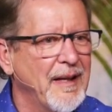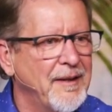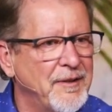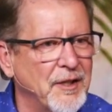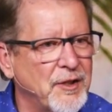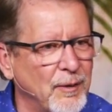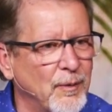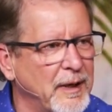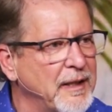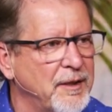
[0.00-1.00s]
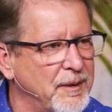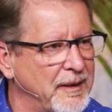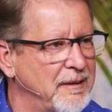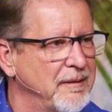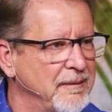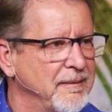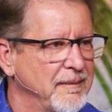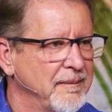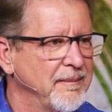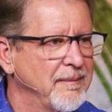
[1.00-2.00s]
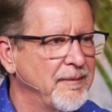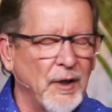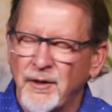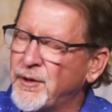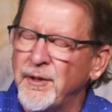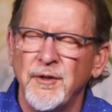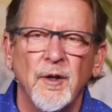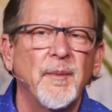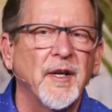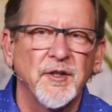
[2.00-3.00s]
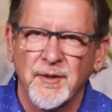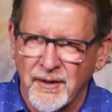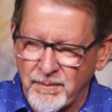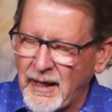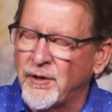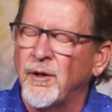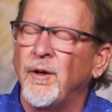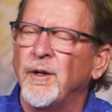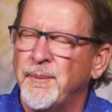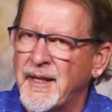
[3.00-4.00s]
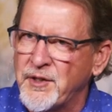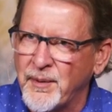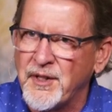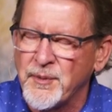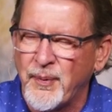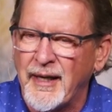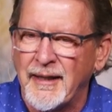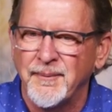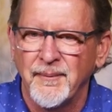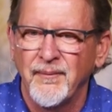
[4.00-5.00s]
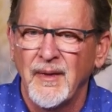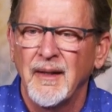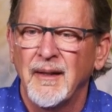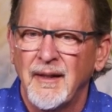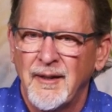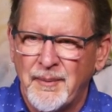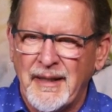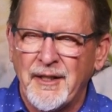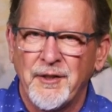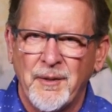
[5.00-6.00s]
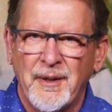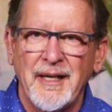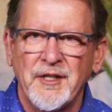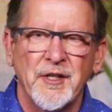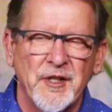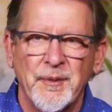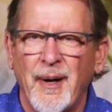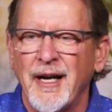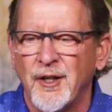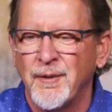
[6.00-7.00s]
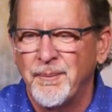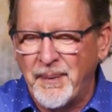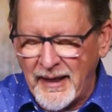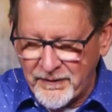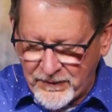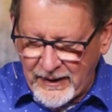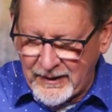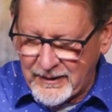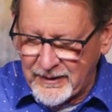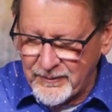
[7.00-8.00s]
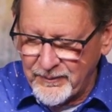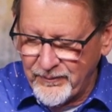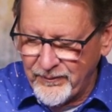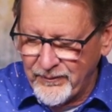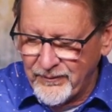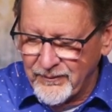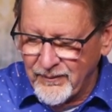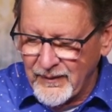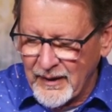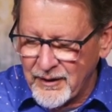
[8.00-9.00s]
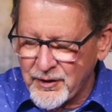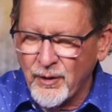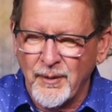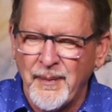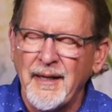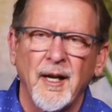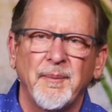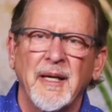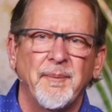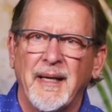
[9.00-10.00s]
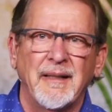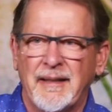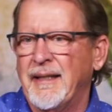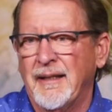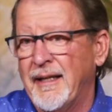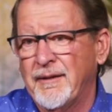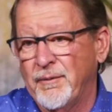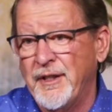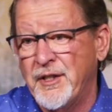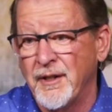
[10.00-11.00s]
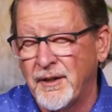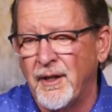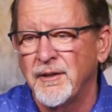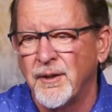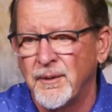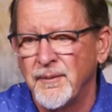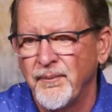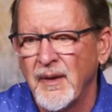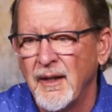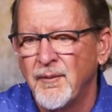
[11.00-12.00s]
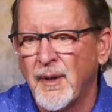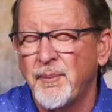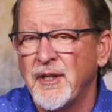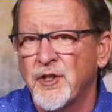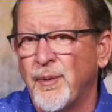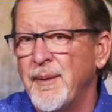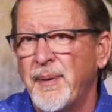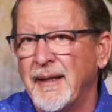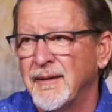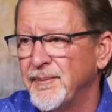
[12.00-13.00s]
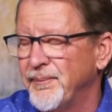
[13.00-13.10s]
He's just doing what he could. John couldn't do much. Alcohol had messed with his brain. But he could do this and smile by faith. So it may not be a big thing like reaching the Congo. It might be sweeping.